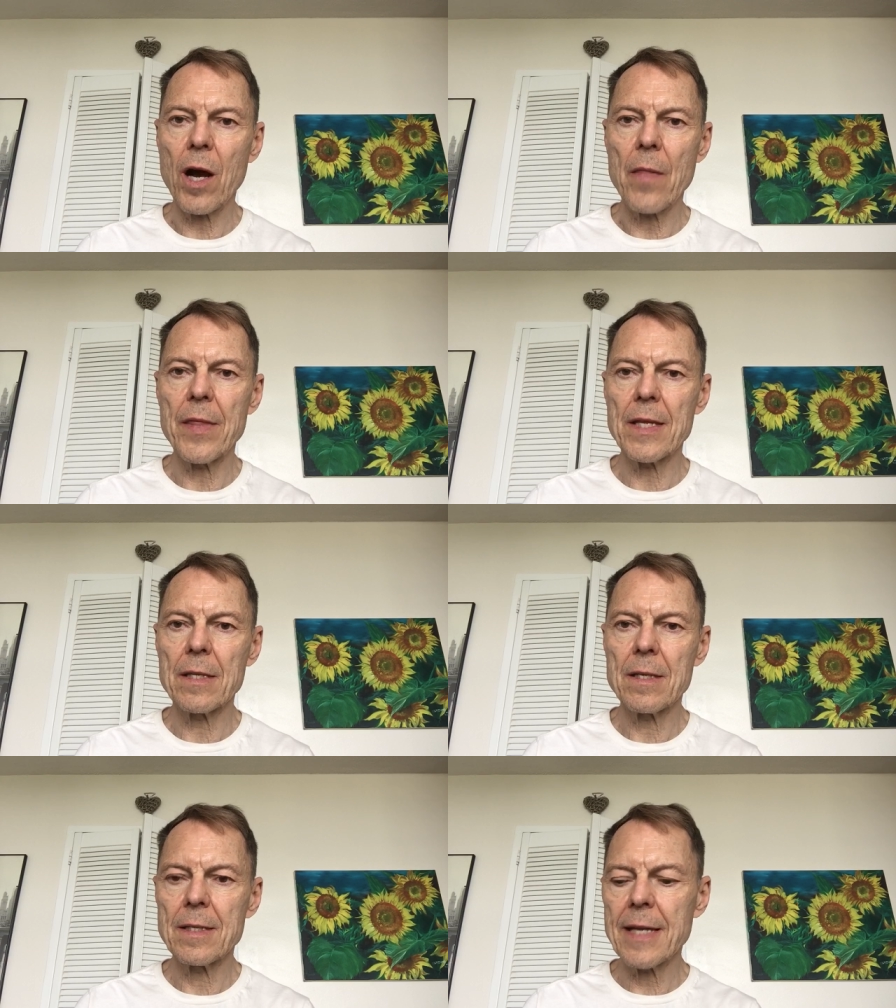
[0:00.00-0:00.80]
on the
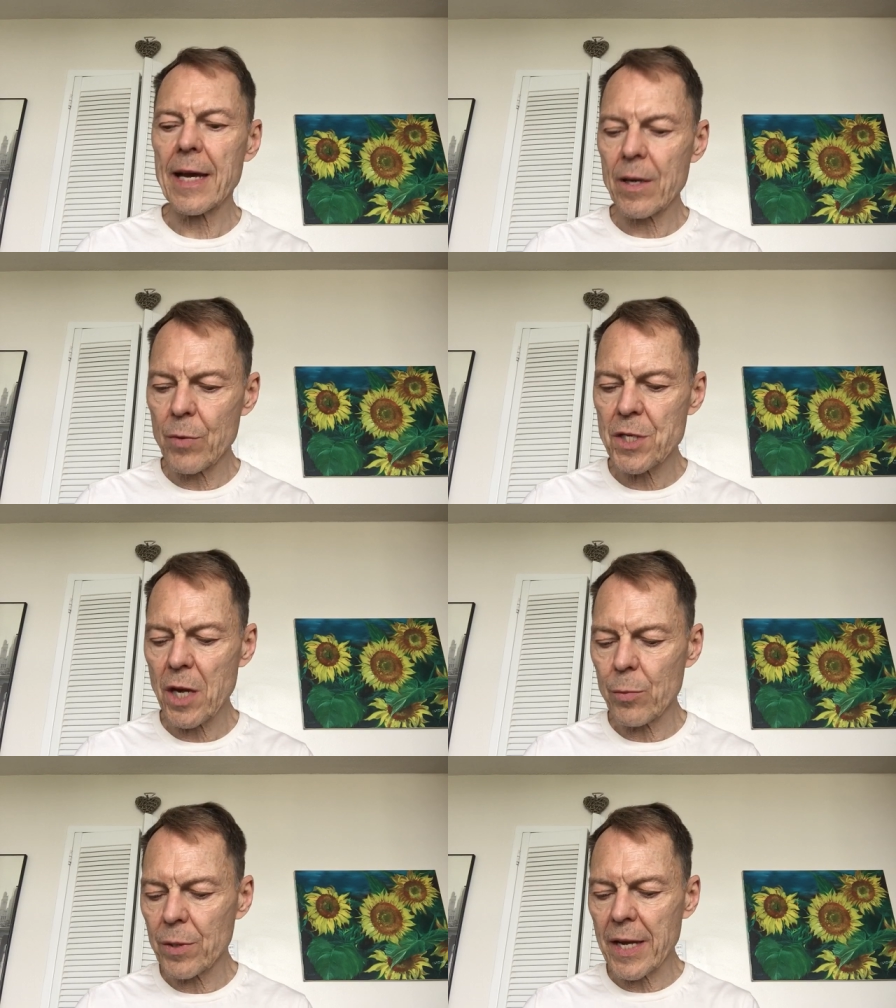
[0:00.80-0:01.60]
deck, which I
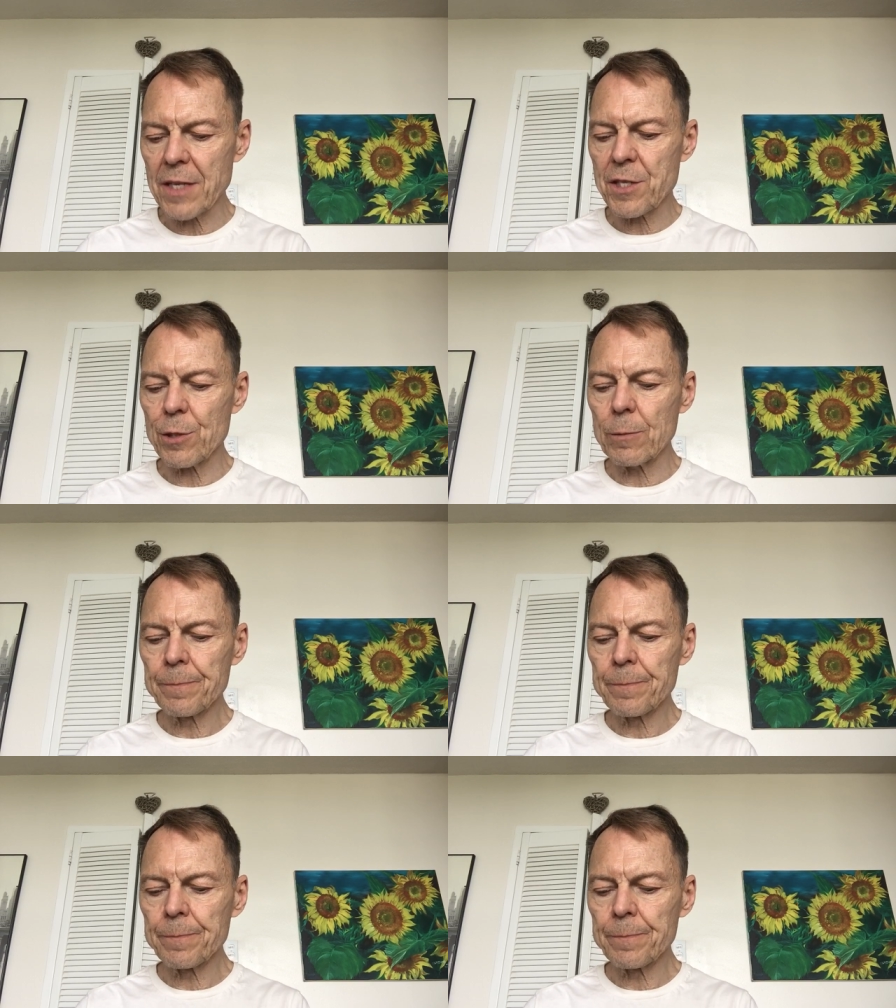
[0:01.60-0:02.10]
will get to.